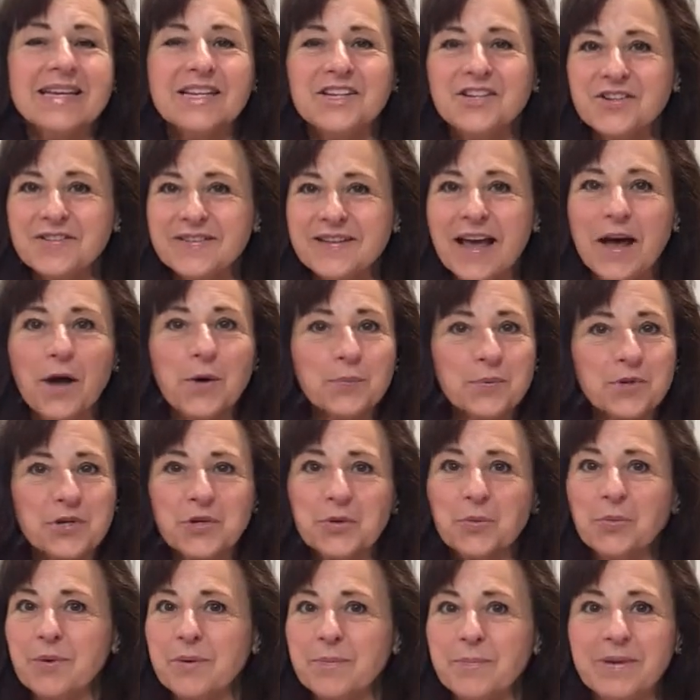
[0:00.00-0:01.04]
just helps
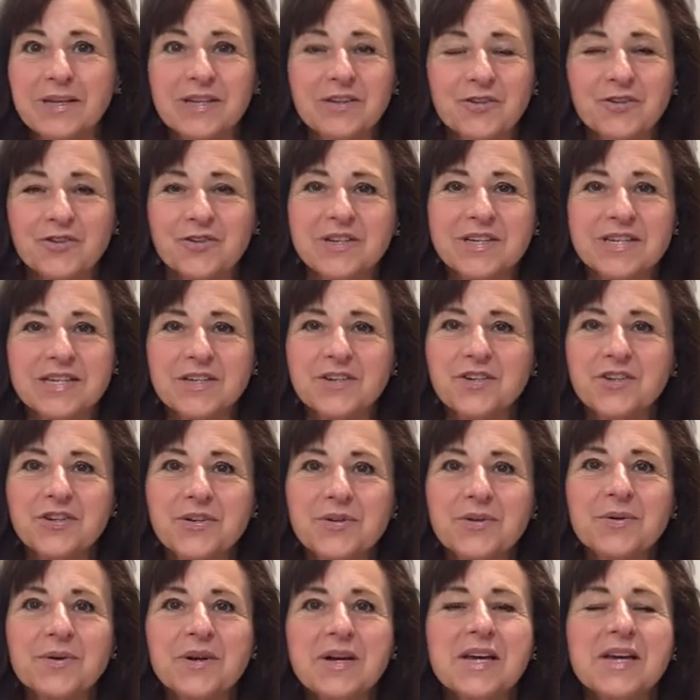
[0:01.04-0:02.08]
you rebuild your
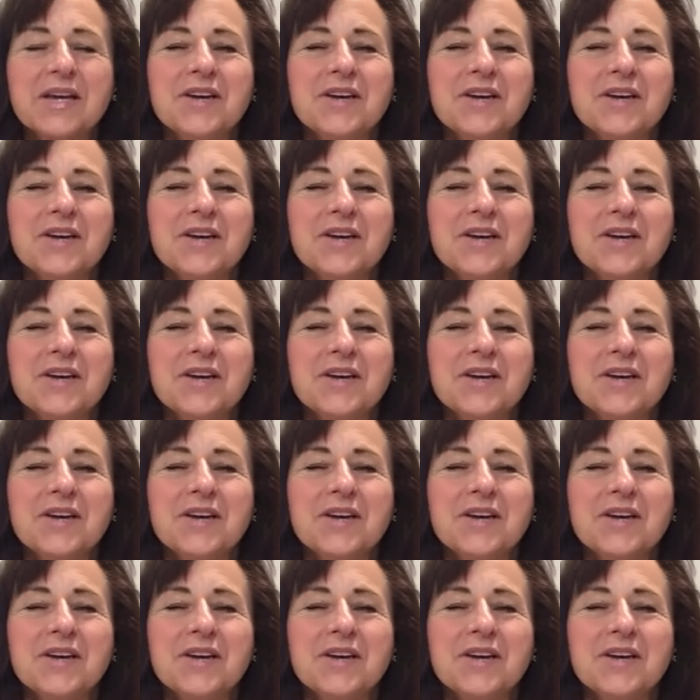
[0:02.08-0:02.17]
tissue.